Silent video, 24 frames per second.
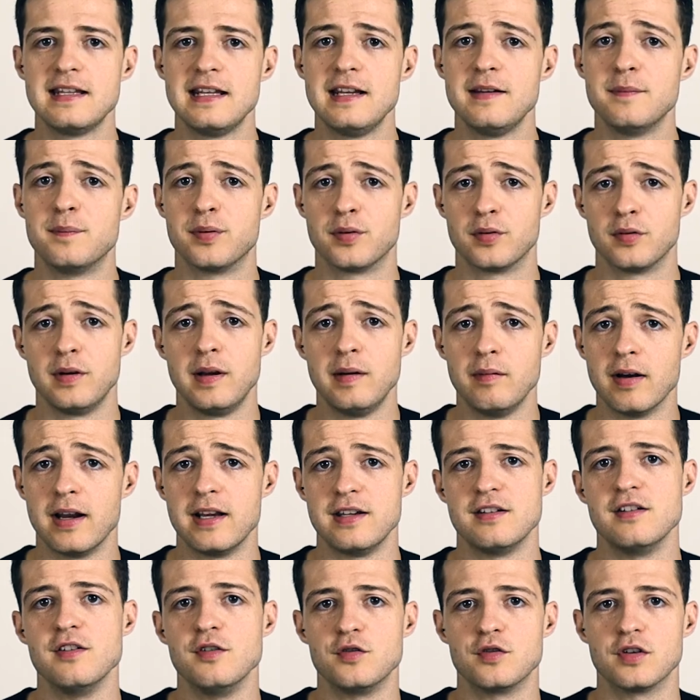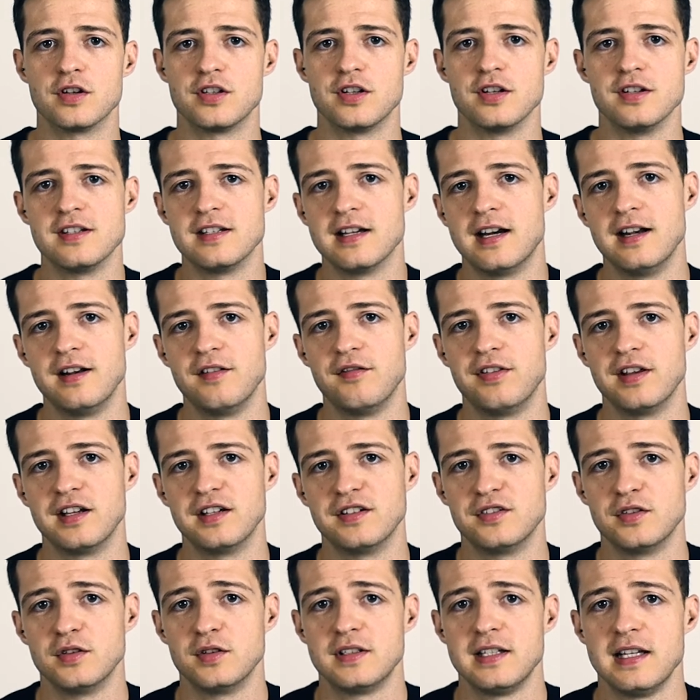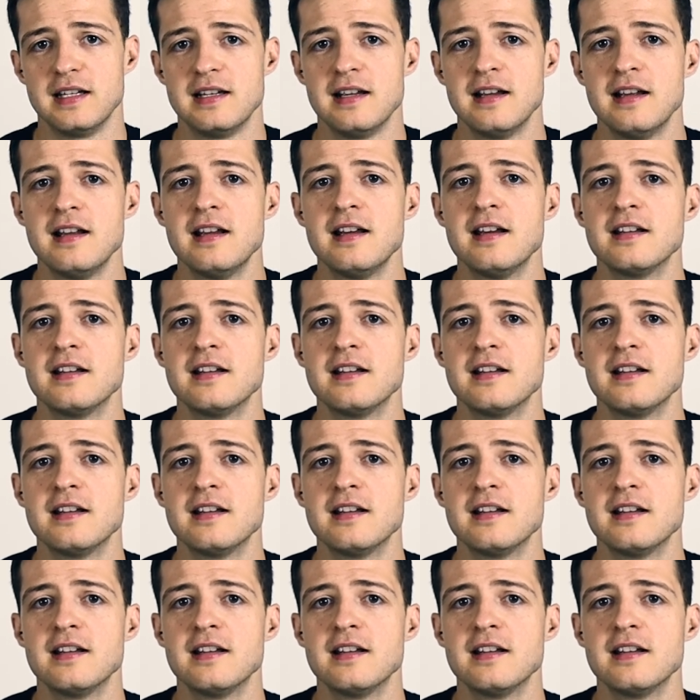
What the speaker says: the pre-race nutrition side of things sorted.